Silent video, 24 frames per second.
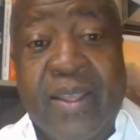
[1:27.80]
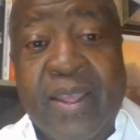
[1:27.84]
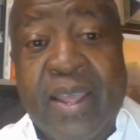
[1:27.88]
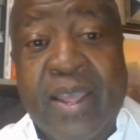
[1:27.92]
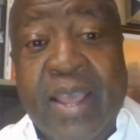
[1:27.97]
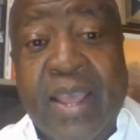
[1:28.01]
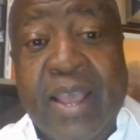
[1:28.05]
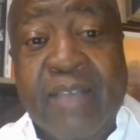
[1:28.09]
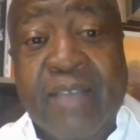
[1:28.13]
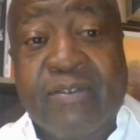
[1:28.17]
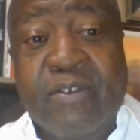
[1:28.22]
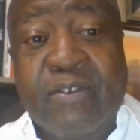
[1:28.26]

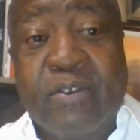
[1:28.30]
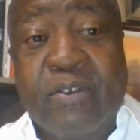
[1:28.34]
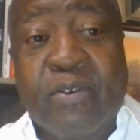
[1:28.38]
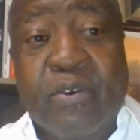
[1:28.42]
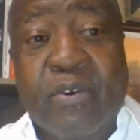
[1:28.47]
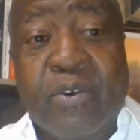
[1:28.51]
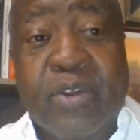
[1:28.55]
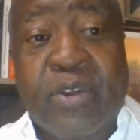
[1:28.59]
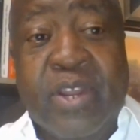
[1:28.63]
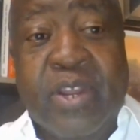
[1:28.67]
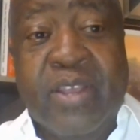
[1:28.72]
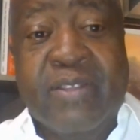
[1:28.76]
As you know,
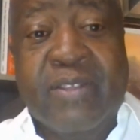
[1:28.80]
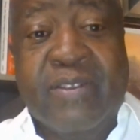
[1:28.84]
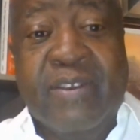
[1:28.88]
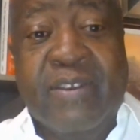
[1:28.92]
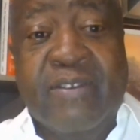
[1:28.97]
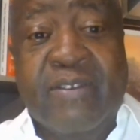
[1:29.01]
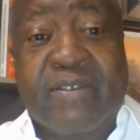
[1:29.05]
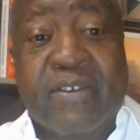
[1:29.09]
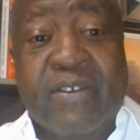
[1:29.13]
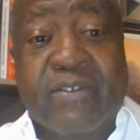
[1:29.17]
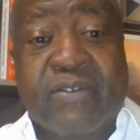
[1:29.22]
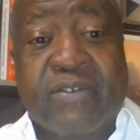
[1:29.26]
the
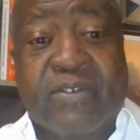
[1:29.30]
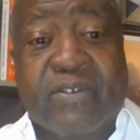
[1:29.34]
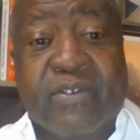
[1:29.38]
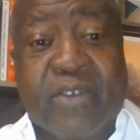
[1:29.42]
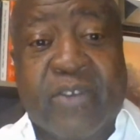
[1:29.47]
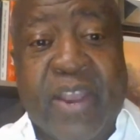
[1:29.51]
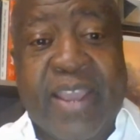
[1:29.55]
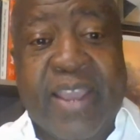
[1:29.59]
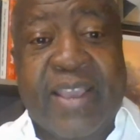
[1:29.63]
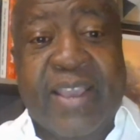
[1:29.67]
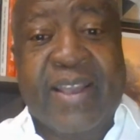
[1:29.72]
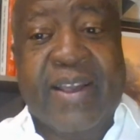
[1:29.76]
teacher
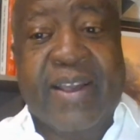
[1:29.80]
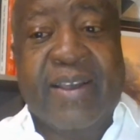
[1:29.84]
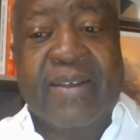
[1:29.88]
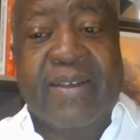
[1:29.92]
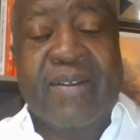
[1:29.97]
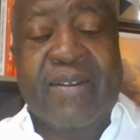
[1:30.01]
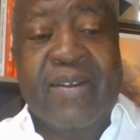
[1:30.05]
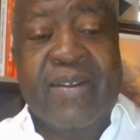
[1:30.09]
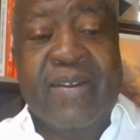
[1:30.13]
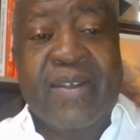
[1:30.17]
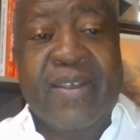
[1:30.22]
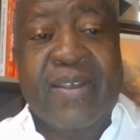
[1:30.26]
strike
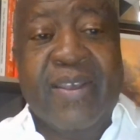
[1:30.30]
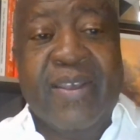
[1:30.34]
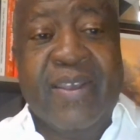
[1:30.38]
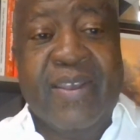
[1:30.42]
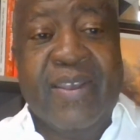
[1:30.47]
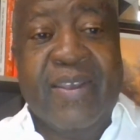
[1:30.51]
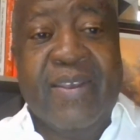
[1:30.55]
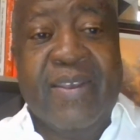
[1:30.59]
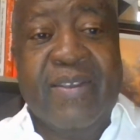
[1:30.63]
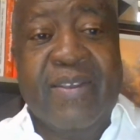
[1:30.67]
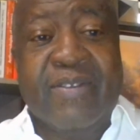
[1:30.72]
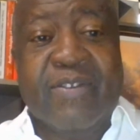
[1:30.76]

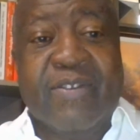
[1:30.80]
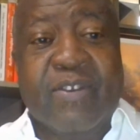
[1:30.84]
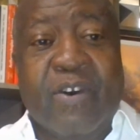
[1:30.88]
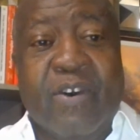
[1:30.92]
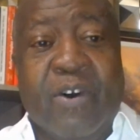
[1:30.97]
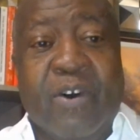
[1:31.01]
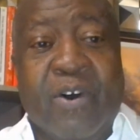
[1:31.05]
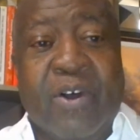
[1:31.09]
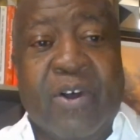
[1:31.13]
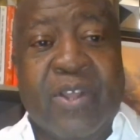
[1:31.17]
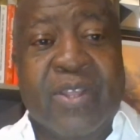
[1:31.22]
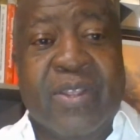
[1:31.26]
is
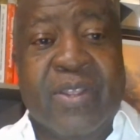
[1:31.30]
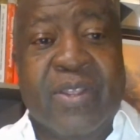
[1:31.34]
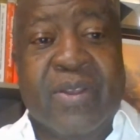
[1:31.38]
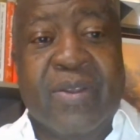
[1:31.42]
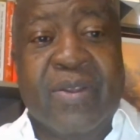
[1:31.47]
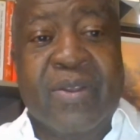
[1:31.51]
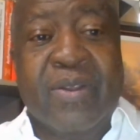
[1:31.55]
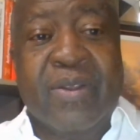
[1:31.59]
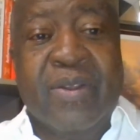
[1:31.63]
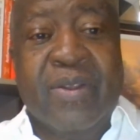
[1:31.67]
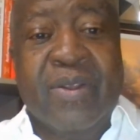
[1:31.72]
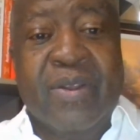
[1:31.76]
on.
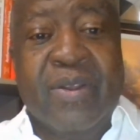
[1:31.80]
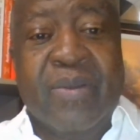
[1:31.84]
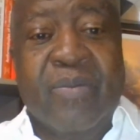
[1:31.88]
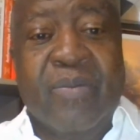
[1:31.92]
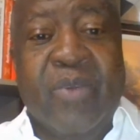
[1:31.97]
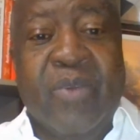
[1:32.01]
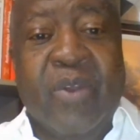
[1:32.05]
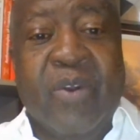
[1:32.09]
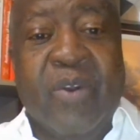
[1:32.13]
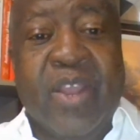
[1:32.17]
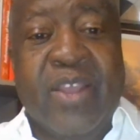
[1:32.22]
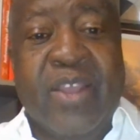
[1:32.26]
We
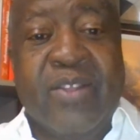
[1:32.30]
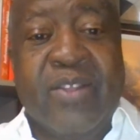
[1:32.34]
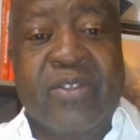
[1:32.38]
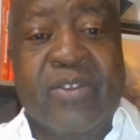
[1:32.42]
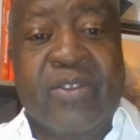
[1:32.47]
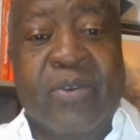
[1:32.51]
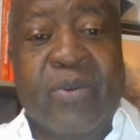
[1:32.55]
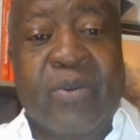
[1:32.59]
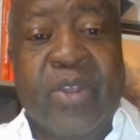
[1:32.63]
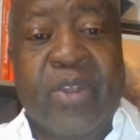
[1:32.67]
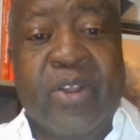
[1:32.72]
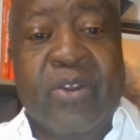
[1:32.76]
are
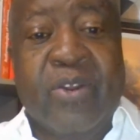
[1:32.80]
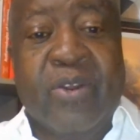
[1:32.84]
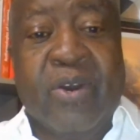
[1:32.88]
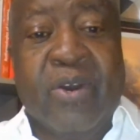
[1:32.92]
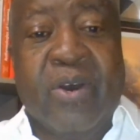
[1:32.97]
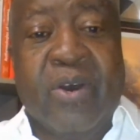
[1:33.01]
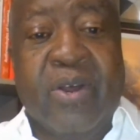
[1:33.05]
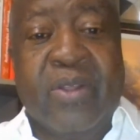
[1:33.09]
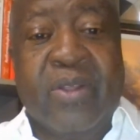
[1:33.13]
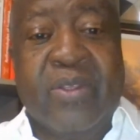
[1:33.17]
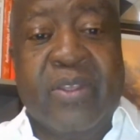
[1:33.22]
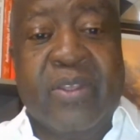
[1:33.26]
entering
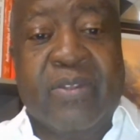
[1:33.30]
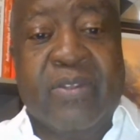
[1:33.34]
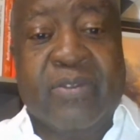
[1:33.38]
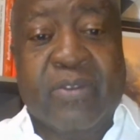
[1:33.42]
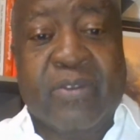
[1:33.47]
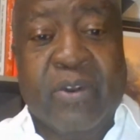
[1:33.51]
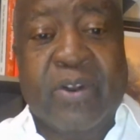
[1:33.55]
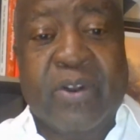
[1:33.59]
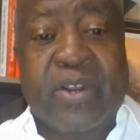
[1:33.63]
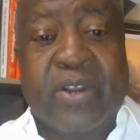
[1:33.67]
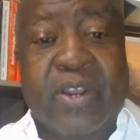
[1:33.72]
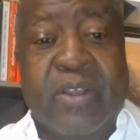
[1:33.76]
the
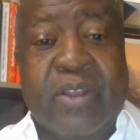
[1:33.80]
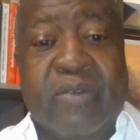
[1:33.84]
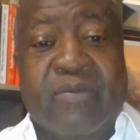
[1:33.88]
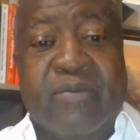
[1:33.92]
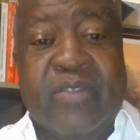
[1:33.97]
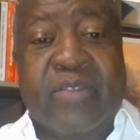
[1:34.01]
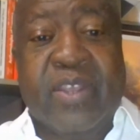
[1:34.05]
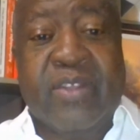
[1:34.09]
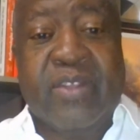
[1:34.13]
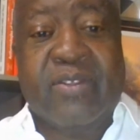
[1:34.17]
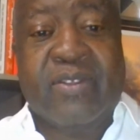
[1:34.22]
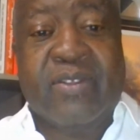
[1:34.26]
third day of
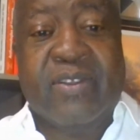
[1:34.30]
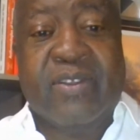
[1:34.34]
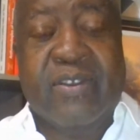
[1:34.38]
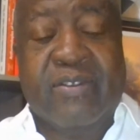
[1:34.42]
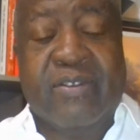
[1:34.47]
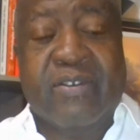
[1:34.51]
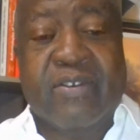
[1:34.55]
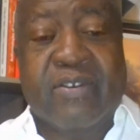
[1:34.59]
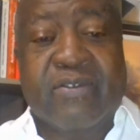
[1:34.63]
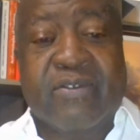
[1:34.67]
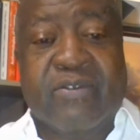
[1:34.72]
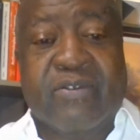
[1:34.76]
the
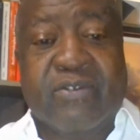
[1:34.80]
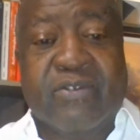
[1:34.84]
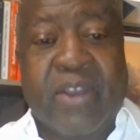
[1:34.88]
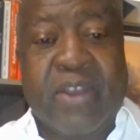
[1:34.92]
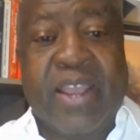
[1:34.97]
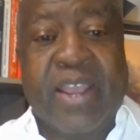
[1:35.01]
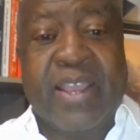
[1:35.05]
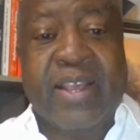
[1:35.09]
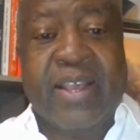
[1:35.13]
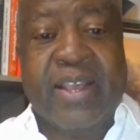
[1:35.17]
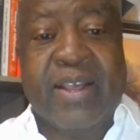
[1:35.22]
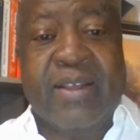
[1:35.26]
teacher
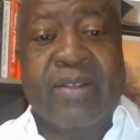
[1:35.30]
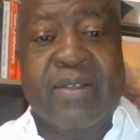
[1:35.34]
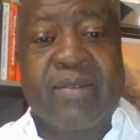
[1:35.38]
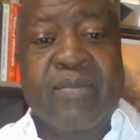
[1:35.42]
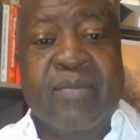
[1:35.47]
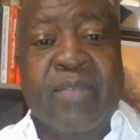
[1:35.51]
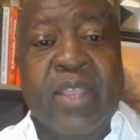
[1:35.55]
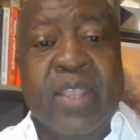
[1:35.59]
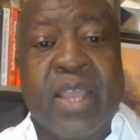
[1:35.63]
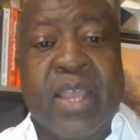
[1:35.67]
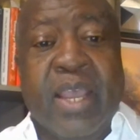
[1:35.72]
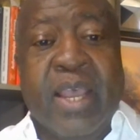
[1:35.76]
strike,
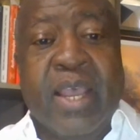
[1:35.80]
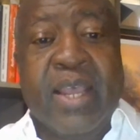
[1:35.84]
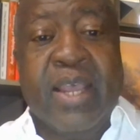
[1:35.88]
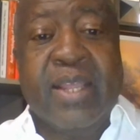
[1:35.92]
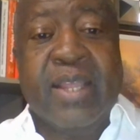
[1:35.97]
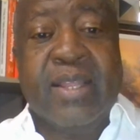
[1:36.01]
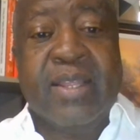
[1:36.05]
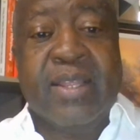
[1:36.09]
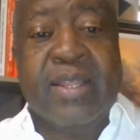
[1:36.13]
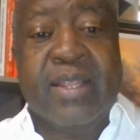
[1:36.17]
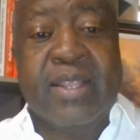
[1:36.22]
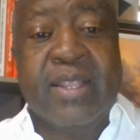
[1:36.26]

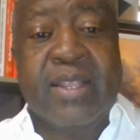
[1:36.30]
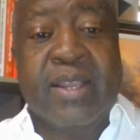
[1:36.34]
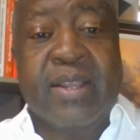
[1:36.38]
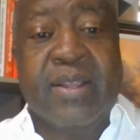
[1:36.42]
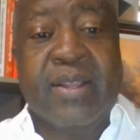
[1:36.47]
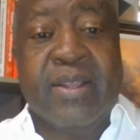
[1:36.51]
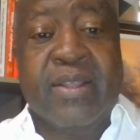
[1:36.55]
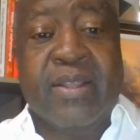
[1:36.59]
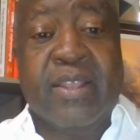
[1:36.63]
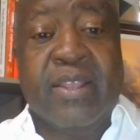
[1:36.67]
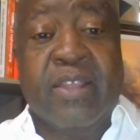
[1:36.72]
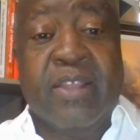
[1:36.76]
and
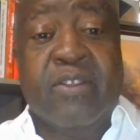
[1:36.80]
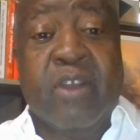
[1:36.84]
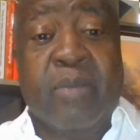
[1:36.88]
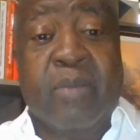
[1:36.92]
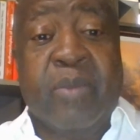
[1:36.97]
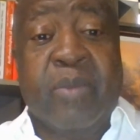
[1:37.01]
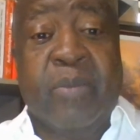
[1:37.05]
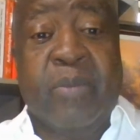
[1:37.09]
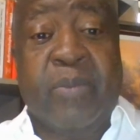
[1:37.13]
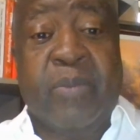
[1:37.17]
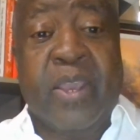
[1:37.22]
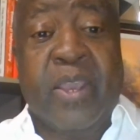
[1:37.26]
the
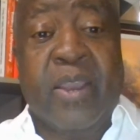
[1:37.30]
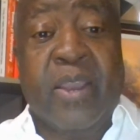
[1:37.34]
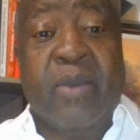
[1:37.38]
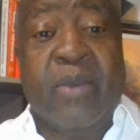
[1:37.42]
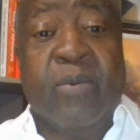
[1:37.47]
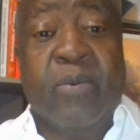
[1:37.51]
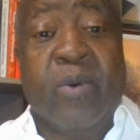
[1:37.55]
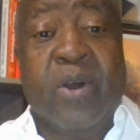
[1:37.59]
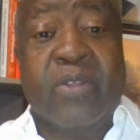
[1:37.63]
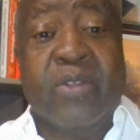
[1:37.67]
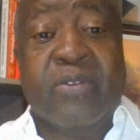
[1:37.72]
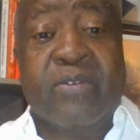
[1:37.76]
WPA
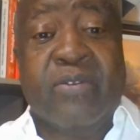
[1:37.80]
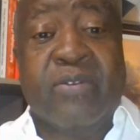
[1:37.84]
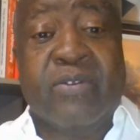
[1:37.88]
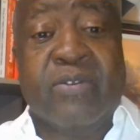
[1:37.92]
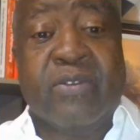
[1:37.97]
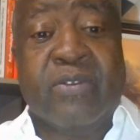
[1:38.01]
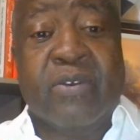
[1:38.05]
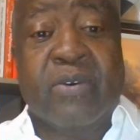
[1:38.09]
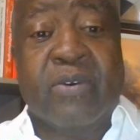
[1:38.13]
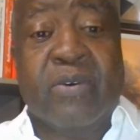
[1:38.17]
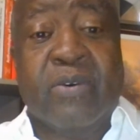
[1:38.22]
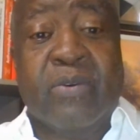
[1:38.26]
wants
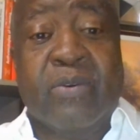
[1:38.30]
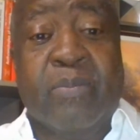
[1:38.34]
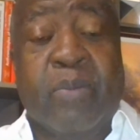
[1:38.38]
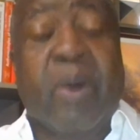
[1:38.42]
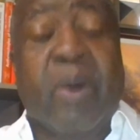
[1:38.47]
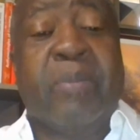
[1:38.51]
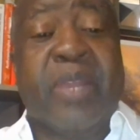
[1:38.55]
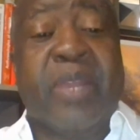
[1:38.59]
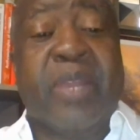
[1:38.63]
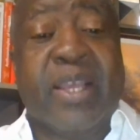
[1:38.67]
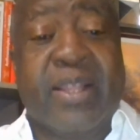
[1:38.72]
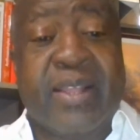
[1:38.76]
to
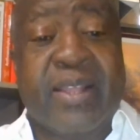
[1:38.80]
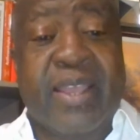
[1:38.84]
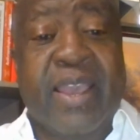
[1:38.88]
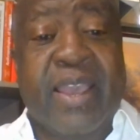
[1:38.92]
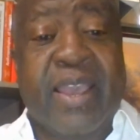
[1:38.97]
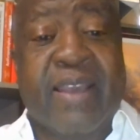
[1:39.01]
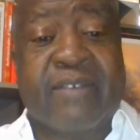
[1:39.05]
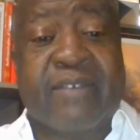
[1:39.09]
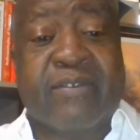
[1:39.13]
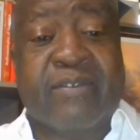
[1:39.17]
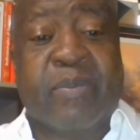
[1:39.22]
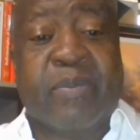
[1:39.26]
publicly
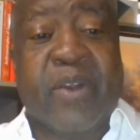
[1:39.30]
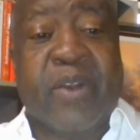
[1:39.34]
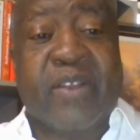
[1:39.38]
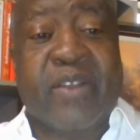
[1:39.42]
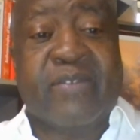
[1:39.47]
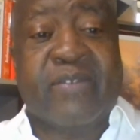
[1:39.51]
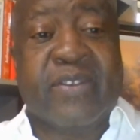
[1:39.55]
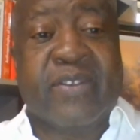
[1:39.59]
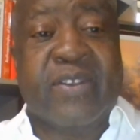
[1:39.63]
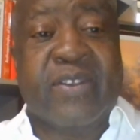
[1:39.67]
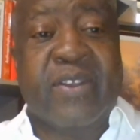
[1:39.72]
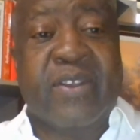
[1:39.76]

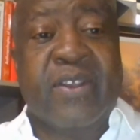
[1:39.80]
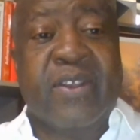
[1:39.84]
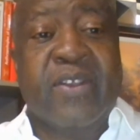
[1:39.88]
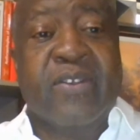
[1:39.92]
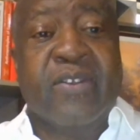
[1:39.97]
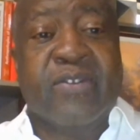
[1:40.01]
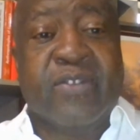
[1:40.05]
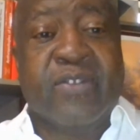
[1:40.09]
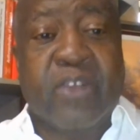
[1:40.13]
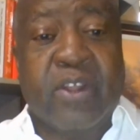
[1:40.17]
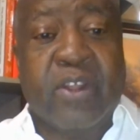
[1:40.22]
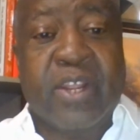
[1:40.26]
express
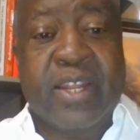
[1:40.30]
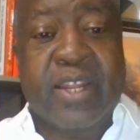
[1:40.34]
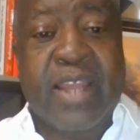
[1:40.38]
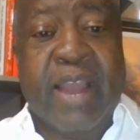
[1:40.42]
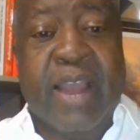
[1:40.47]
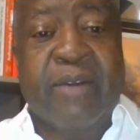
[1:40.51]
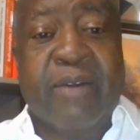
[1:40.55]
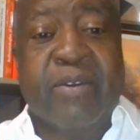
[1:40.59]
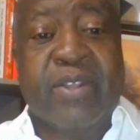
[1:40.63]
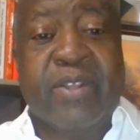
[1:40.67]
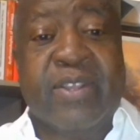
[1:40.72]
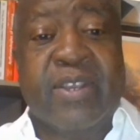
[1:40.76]

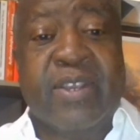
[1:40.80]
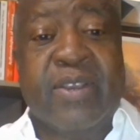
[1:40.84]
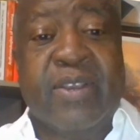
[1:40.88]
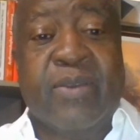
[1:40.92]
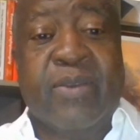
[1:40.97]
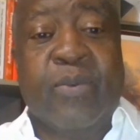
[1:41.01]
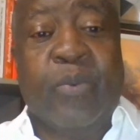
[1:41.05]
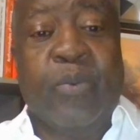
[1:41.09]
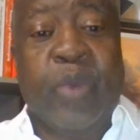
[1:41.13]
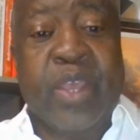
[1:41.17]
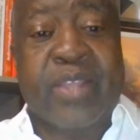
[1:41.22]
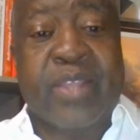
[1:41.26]
solidarity
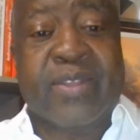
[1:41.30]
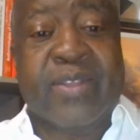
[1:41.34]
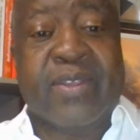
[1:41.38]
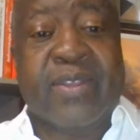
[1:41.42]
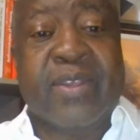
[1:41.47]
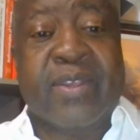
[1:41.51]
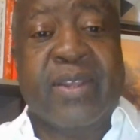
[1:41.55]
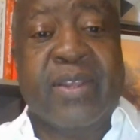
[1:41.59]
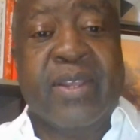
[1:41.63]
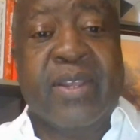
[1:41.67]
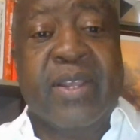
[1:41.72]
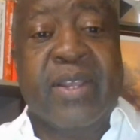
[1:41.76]
with
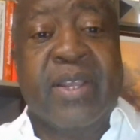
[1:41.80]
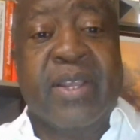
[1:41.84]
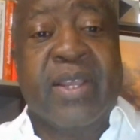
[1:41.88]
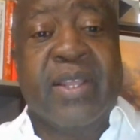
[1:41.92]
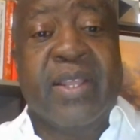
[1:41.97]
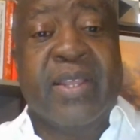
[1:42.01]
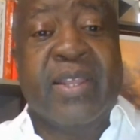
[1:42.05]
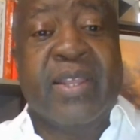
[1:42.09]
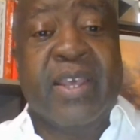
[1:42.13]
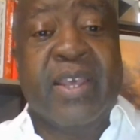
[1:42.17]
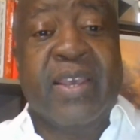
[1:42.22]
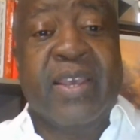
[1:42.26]

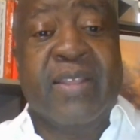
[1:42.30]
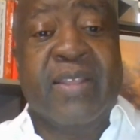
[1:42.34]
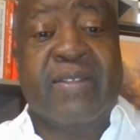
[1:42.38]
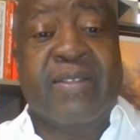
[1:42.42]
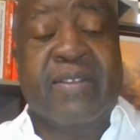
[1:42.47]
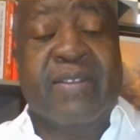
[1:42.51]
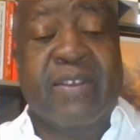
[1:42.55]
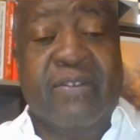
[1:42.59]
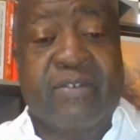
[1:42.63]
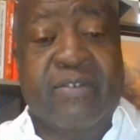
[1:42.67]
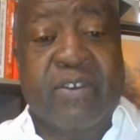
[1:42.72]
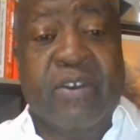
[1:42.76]
the
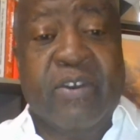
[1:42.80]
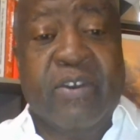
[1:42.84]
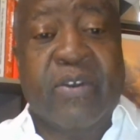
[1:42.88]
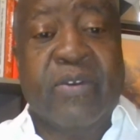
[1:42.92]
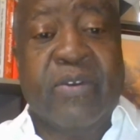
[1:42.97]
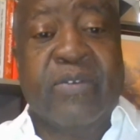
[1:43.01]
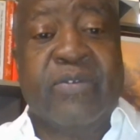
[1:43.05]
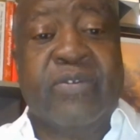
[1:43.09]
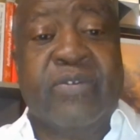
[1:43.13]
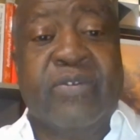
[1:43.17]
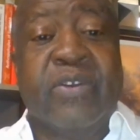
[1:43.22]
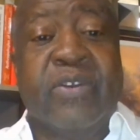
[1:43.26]

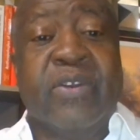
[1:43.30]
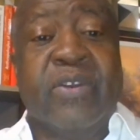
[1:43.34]
teachers.